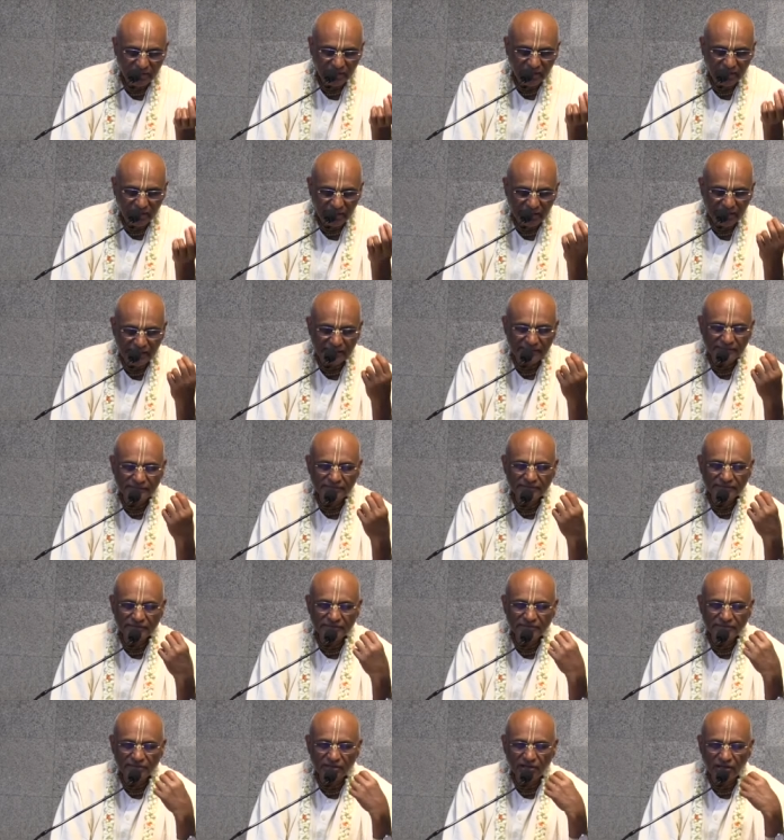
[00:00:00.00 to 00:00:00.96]
And
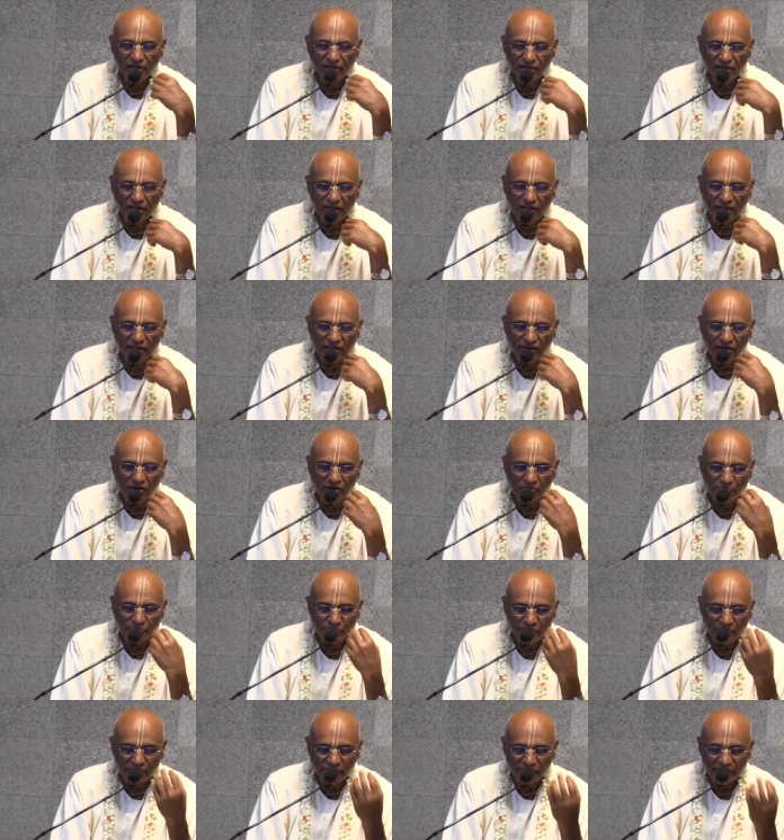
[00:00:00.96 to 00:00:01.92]
all
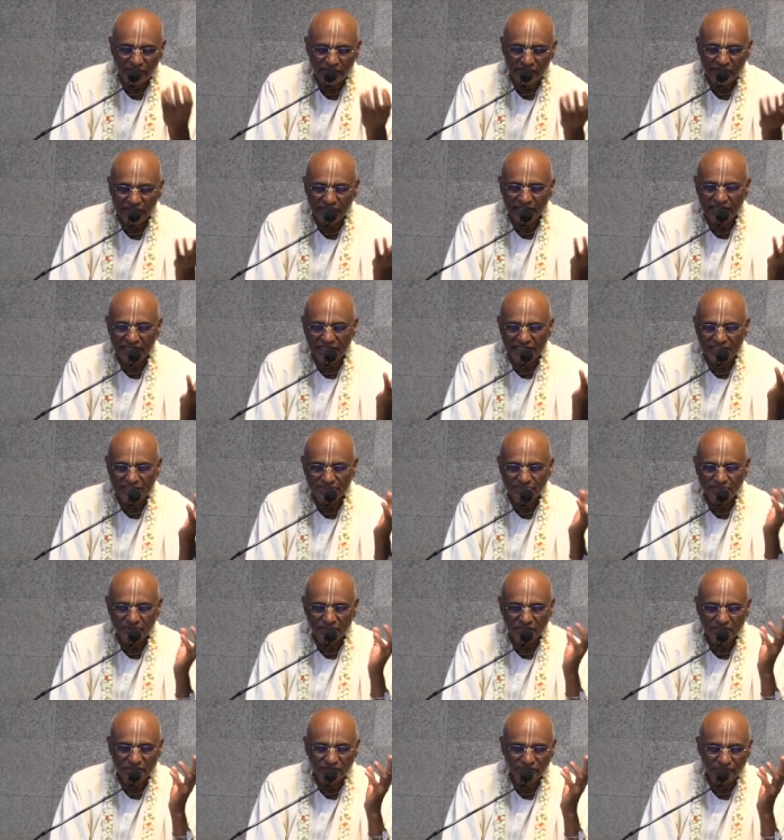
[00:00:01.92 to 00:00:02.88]
pervading
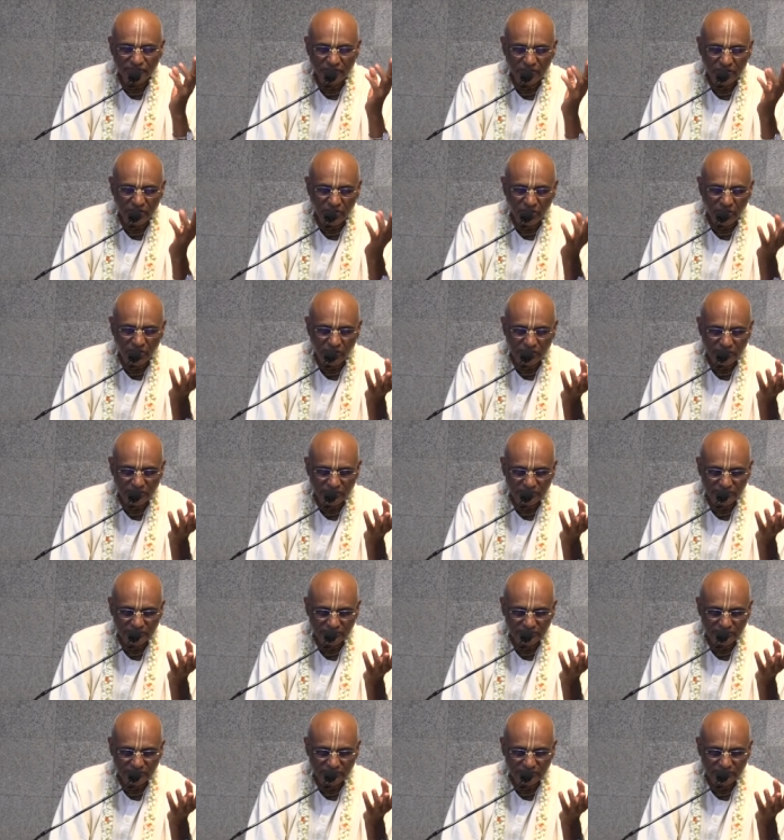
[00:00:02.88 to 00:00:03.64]
aspect of the Lord,